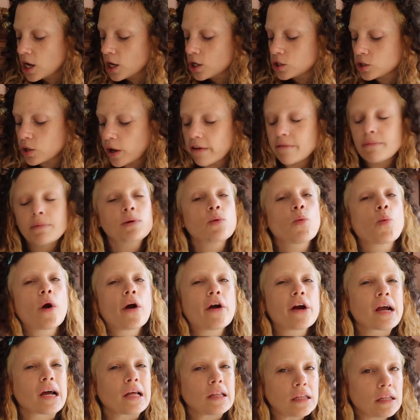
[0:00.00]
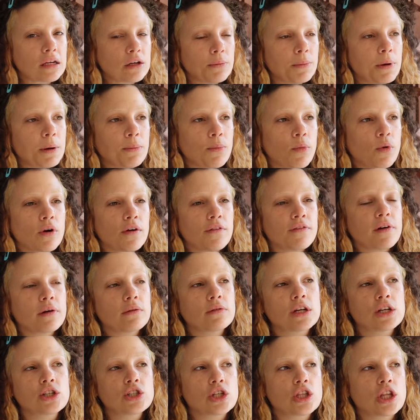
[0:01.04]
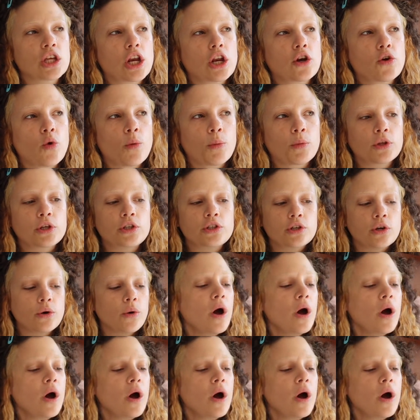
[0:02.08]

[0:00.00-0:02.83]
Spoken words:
So I've been wearing a little bit more foundation than I normally do.